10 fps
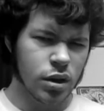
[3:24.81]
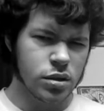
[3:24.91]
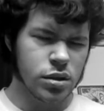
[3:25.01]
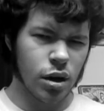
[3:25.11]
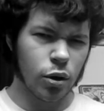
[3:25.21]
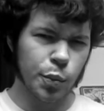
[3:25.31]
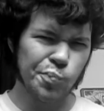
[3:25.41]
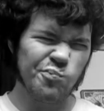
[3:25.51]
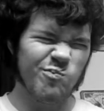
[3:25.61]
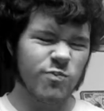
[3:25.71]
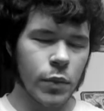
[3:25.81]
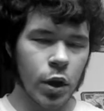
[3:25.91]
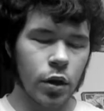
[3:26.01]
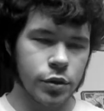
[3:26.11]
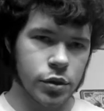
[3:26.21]
So,
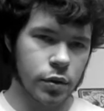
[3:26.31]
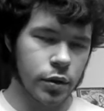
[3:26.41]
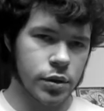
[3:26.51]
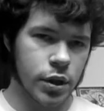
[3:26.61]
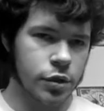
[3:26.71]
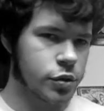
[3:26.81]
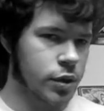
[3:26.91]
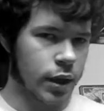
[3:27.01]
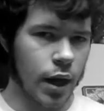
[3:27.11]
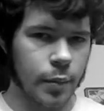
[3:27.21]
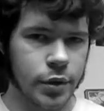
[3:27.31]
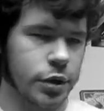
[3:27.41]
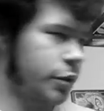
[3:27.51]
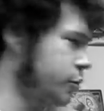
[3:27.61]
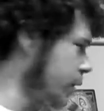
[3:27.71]
also there's an interesting
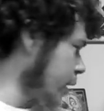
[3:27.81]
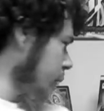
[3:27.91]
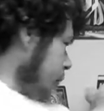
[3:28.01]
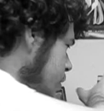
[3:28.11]
commentary track.